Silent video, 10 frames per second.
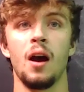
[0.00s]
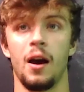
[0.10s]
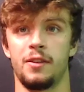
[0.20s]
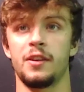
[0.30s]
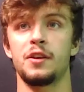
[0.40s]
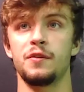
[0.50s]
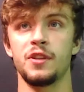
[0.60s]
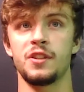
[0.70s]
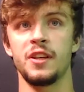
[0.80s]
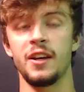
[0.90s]
I think you've
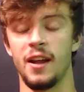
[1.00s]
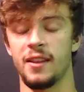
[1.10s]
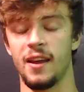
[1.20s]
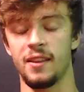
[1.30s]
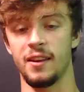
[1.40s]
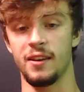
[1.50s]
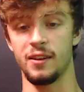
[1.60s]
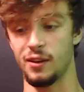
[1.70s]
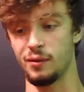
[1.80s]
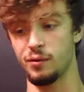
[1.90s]
succeeded at that then
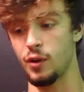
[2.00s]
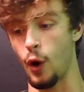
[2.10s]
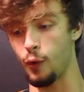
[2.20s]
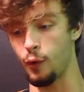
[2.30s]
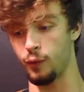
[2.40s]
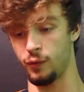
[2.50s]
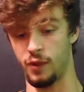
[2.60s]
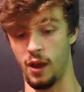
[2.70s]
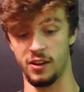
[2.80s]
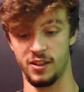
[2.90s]
to go
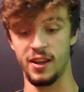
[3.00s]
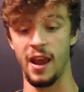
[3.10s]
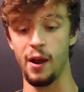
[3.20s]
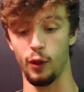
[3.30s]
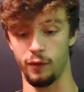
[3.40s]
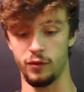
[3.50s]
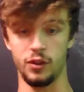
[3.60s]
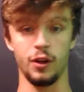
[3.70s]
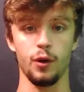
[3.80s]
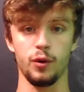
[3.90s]
that scale of
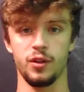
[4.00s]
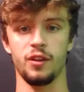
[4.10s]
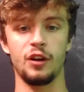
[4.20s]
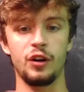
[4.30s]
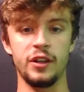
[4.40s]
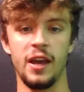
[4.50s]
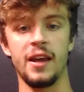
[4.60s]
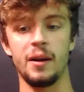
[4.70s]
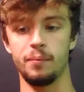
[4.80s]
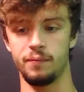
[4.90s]
0 to 30K
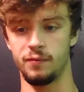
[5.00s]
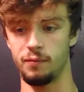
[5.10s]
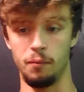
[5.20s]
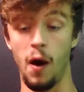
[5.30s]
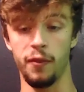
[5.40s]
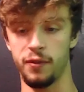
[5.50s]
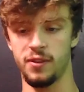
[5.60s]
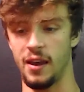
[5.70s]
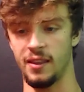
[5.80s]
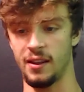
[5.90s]
in a month.
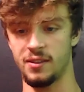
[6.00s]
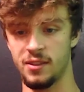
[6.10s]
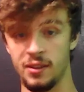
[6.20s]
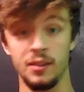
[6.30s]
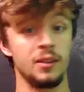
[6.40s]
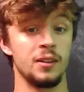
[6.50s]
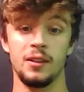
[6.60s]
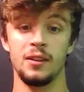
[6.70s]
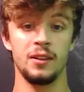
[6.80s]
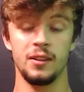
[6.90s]
Like that's
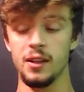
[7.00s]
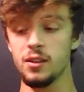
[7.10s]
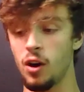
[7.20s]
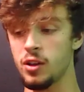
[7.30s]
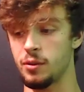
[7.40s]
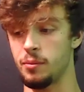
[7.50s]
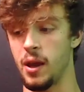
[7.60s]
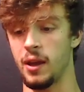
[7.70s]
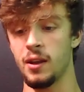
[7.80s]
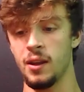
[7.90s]
awesome, man.